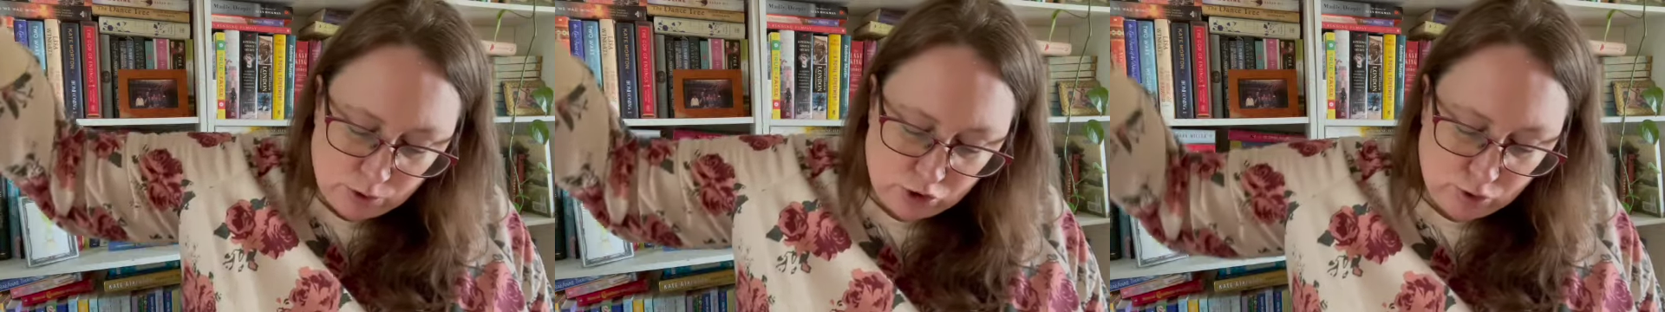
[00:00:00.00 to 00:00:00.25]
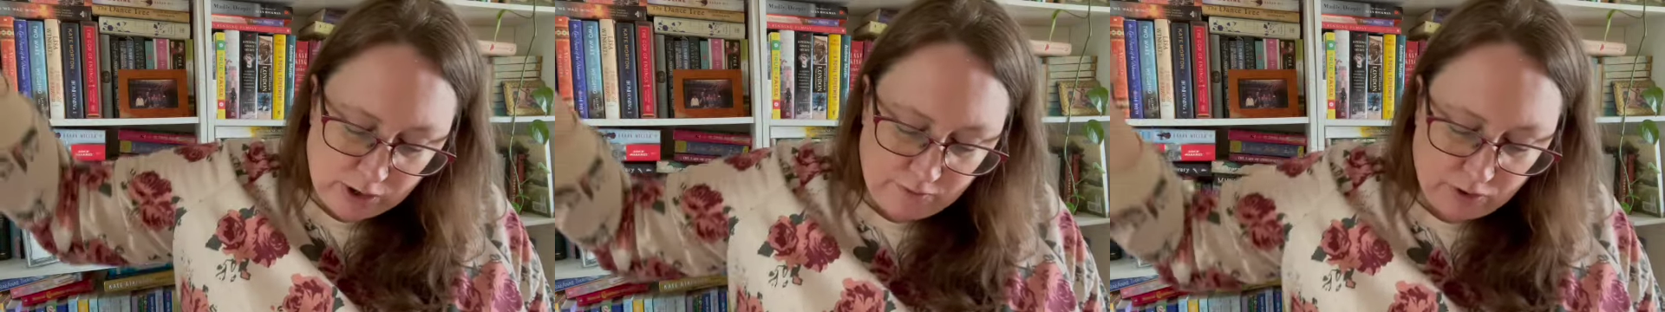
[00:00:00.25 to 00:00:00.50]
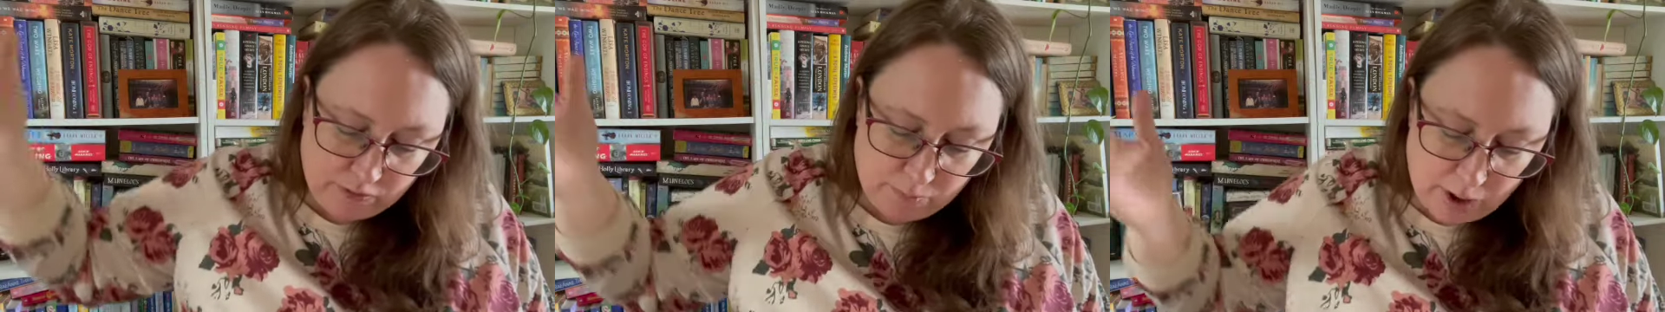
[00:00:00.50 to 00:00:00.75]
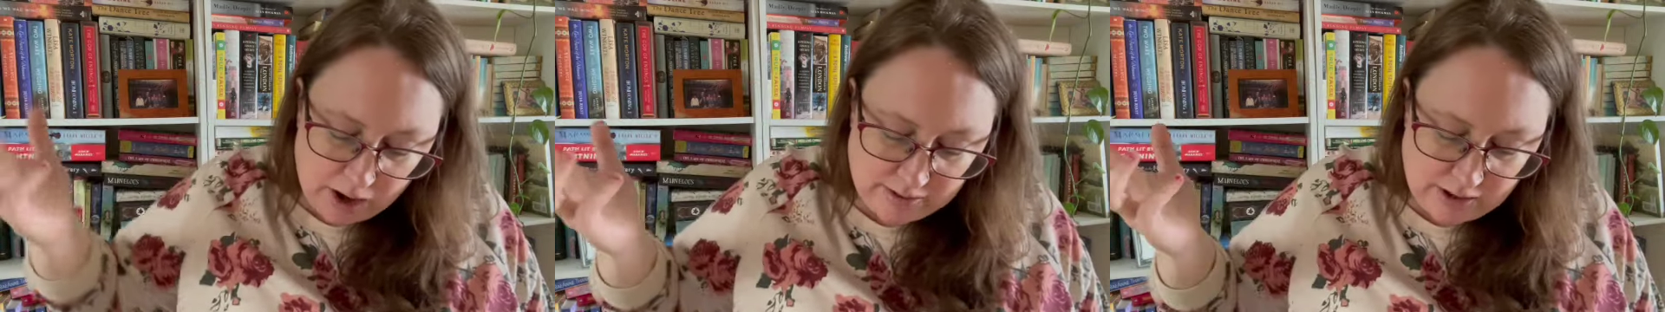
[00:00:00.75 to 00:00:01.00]
a tree full of
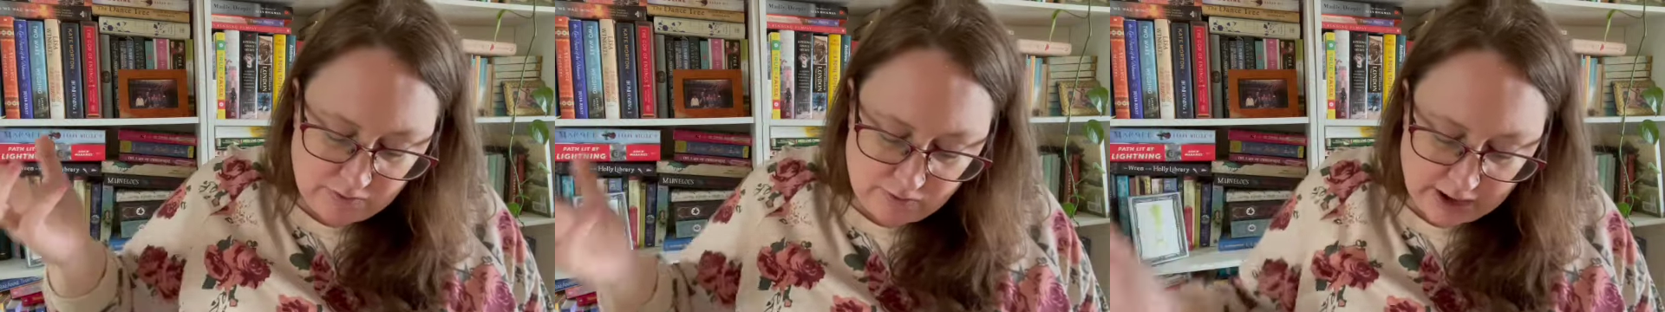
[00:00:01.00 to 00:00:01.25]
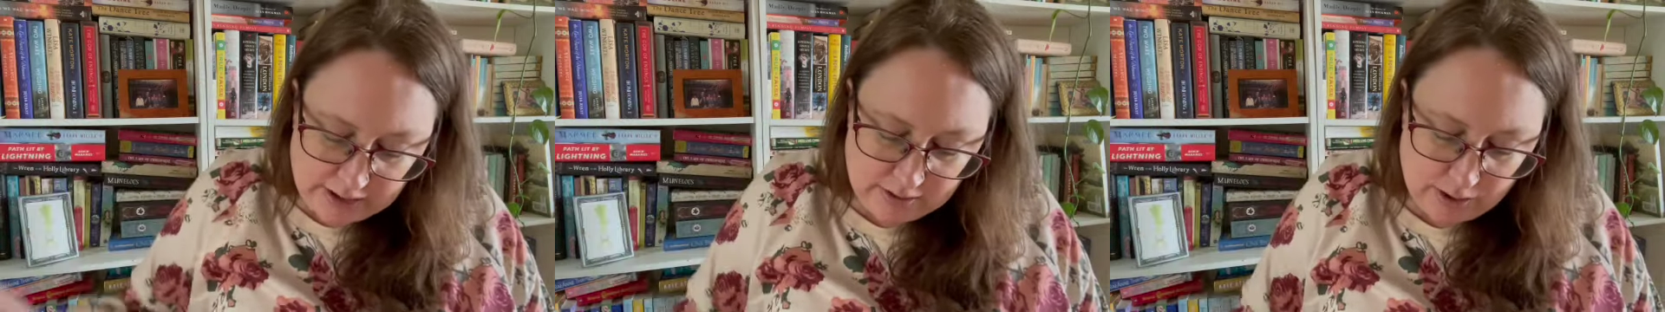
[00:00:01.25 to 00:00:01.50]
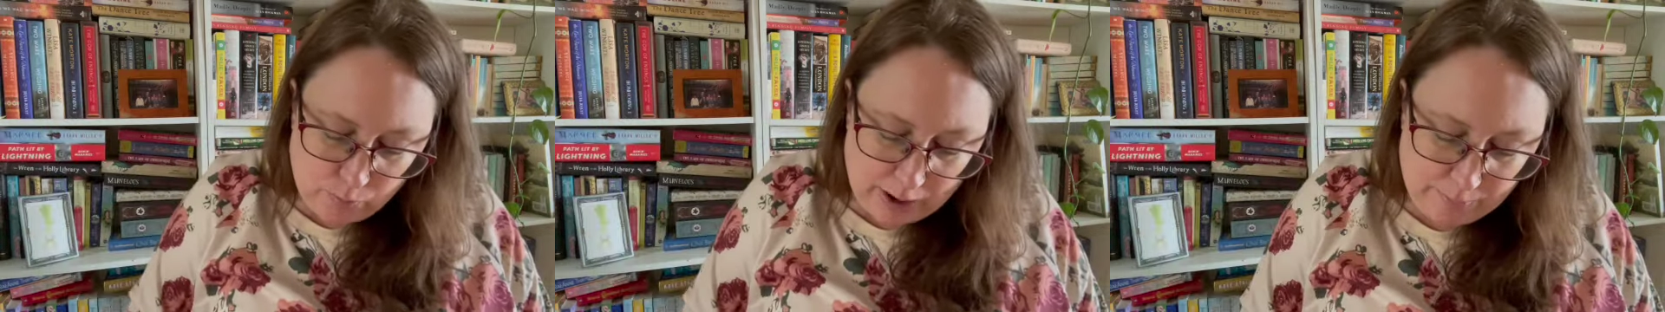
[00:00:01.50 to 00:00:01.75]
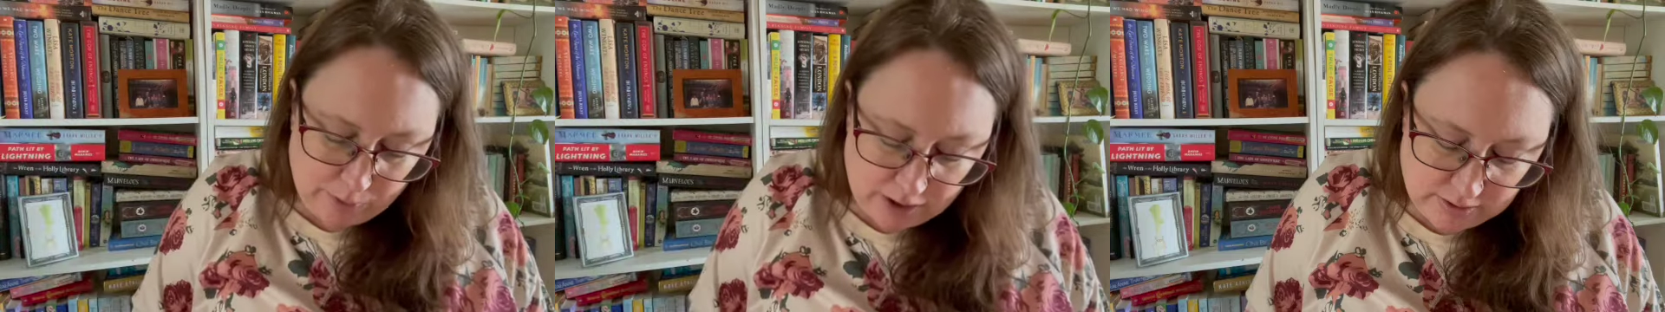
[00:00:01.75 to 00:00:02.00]
moss and vines and
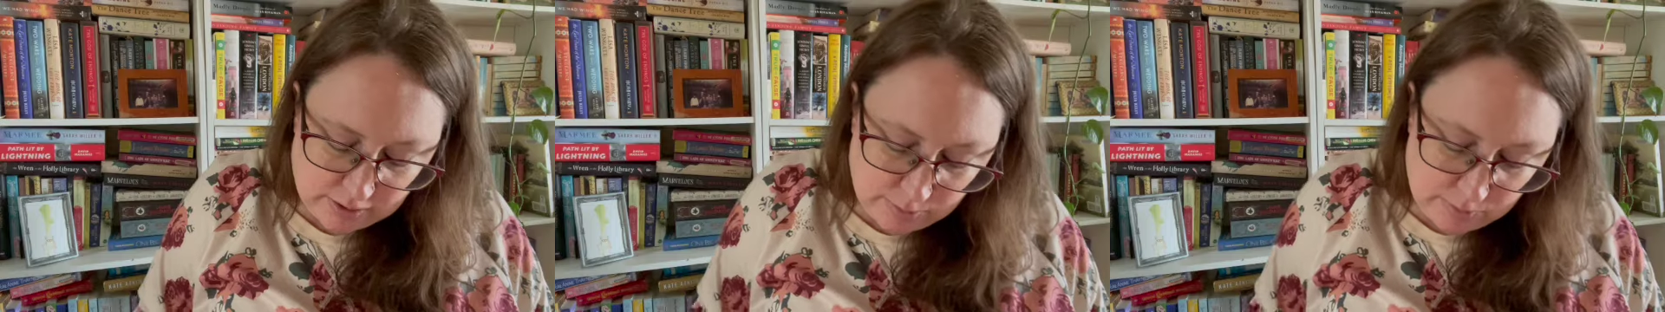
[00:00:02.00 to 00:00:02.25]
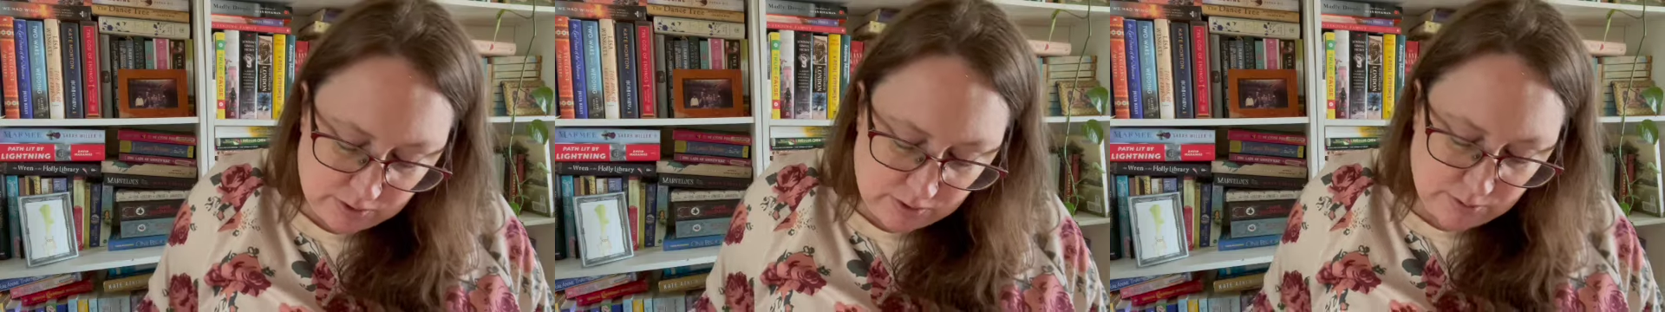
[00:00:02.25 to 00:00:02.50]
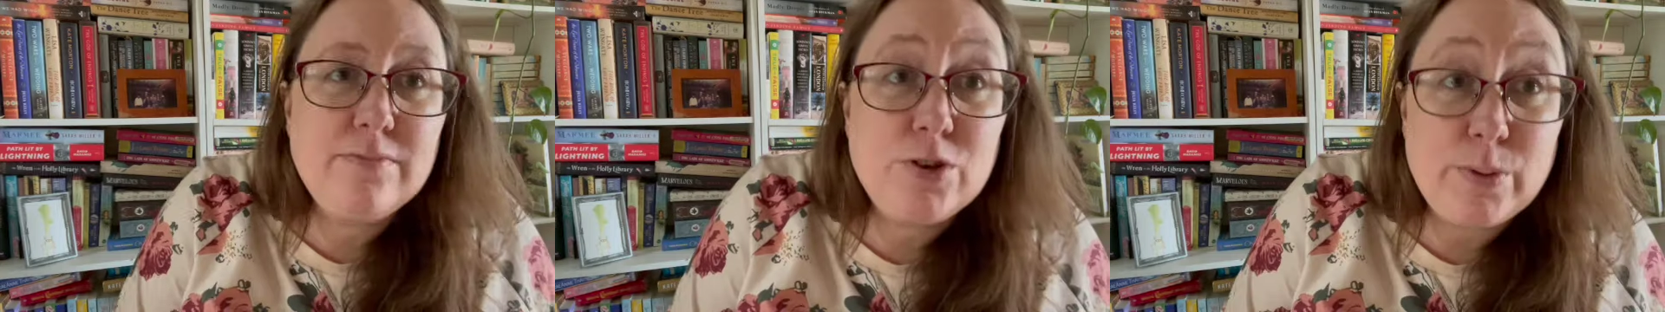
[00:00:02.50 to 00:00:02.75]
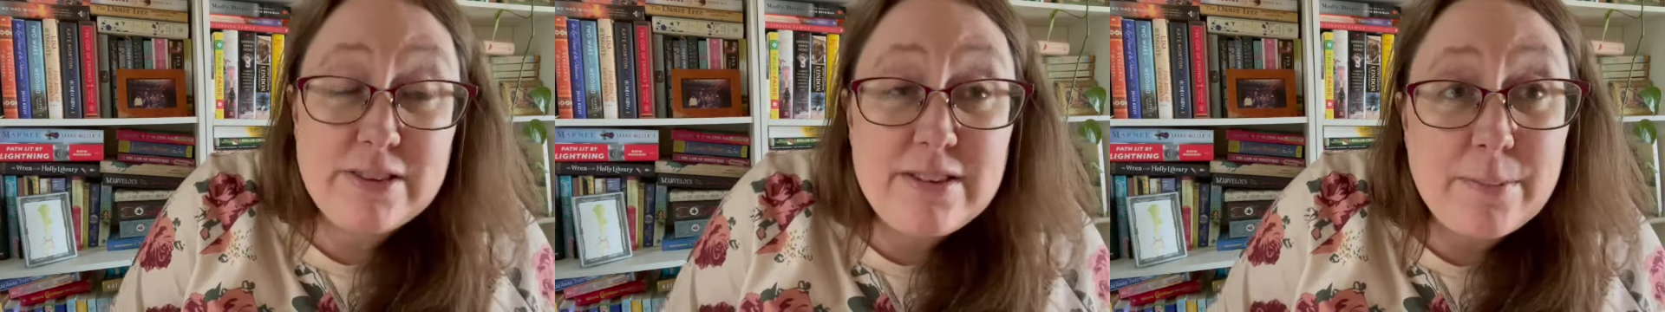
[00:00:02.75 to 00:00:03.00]
white blossoms. So
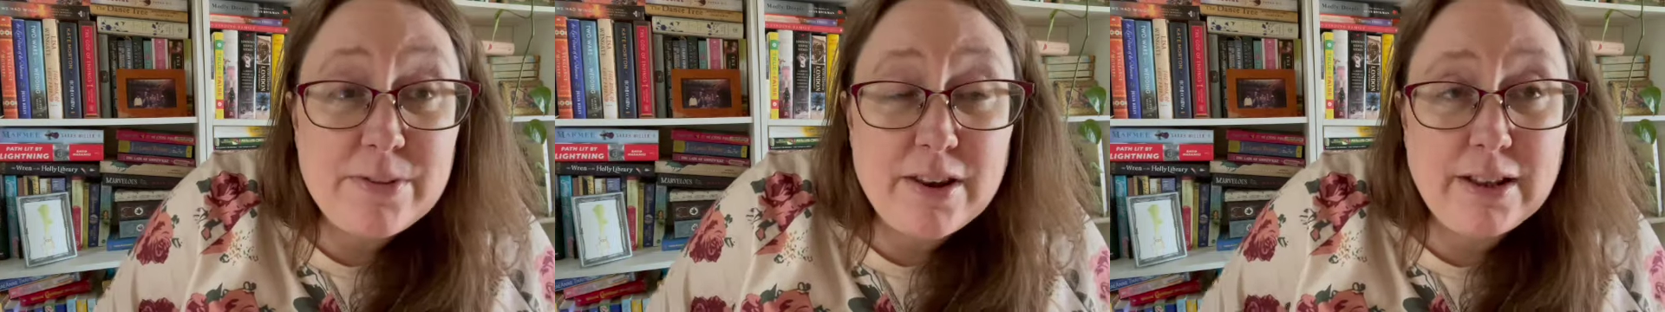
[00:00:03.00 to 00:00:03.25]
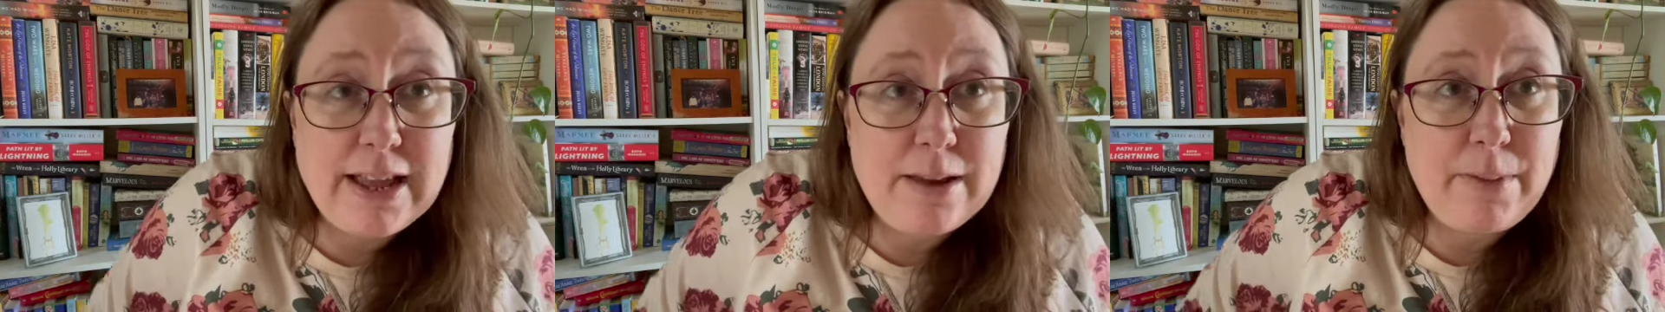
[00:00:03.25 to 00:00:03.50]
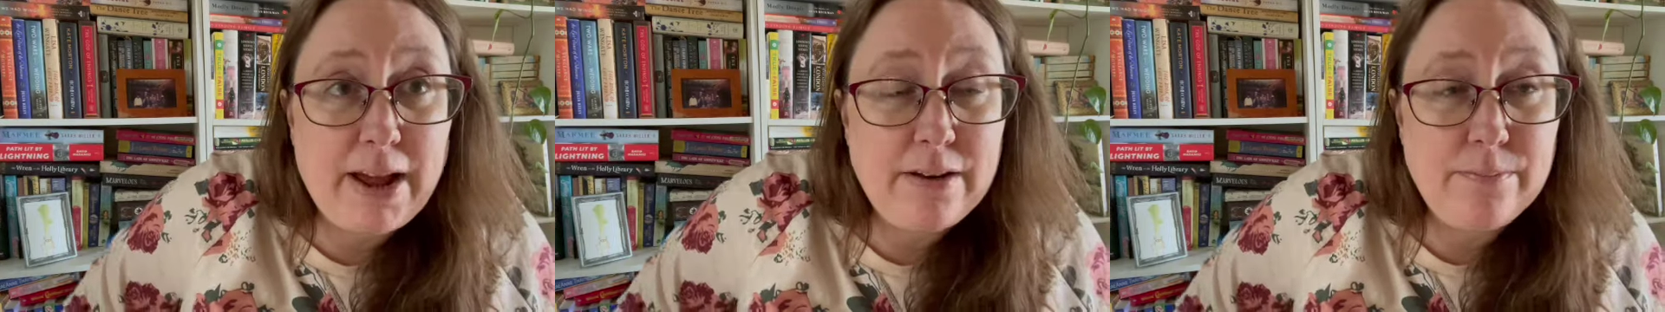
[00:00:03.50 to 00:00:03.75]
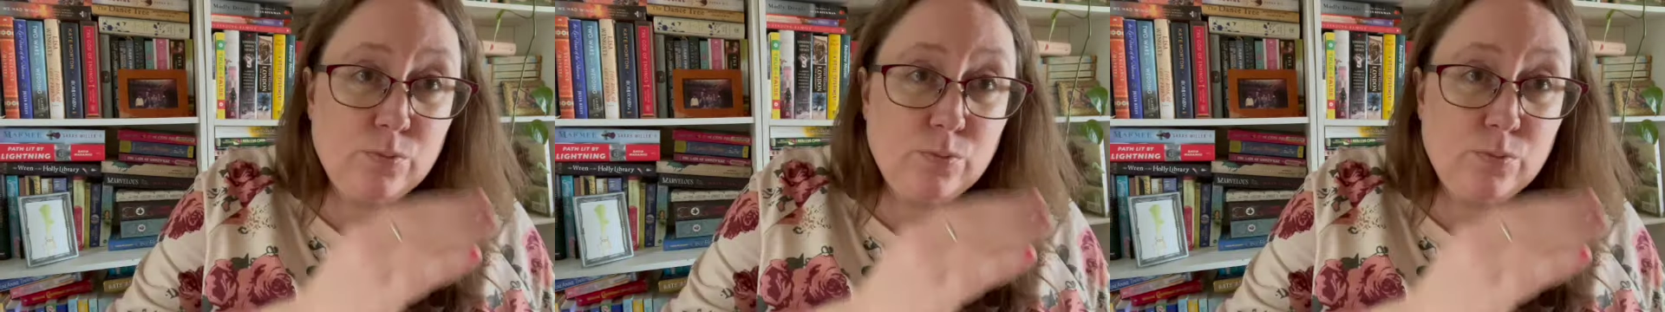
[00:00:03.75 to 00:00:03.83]
he steps on a landmine.